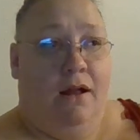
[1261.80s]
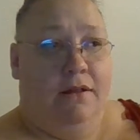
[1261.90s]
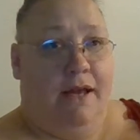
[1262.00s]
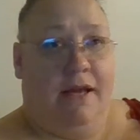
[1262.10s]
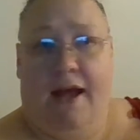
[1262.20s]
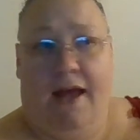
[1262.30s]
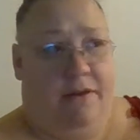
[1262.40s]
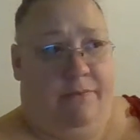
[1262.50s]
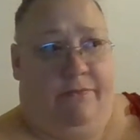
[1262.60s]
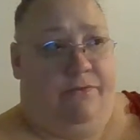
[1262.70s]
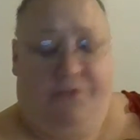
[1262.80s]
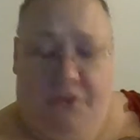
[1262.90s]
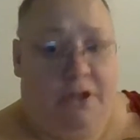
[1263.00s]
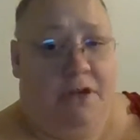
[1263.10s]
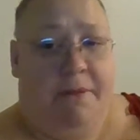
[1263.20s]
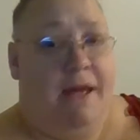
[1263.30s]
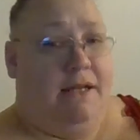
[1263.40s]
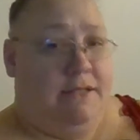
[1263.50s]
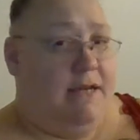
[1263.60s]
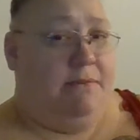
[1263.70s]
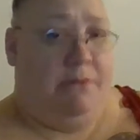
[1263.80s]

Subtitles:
Like I had a full on panic attack